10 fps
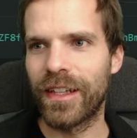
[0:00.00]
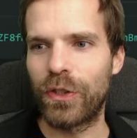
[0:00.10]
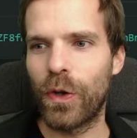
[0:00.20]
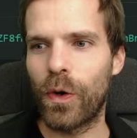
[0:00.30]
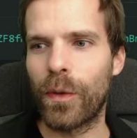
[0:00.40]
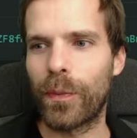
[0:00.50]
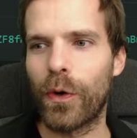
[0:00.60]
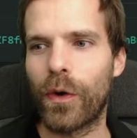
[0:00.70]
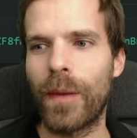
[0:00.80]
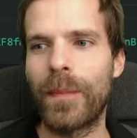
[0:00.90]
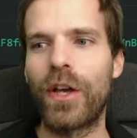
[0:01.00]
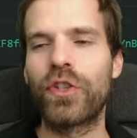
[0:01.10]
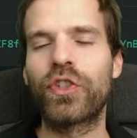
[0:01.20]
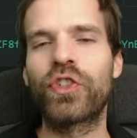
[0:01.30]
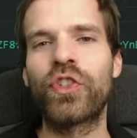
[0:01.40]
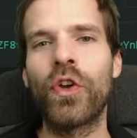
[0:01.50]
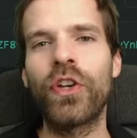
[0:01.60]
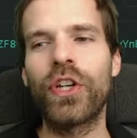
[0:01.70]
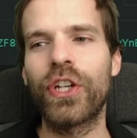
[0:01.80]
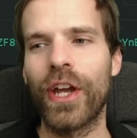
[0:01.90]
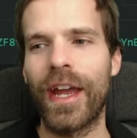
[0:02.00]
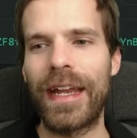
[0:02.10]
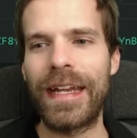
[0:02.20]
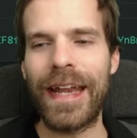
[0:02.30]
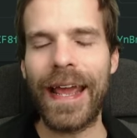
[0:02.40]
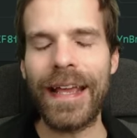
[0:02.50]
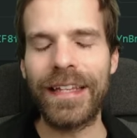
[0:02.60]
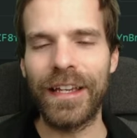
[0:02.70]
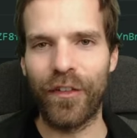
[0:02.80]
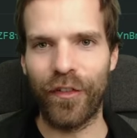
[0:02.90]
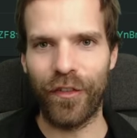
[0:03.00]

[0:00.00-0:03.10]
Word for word: token program SyncNative